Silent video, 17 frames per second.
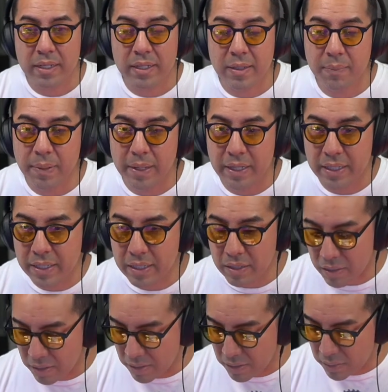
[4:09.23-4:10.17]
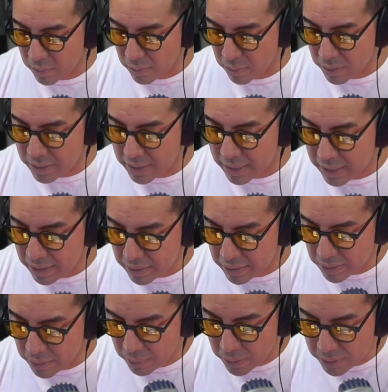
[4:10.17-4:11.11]
Depending on what
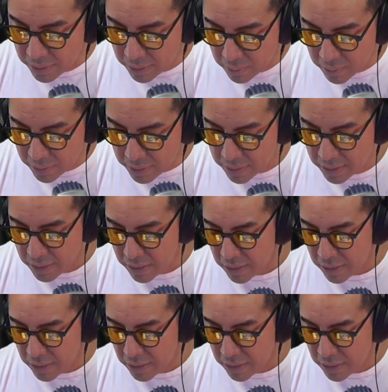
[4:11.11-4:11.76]
talent you're working with,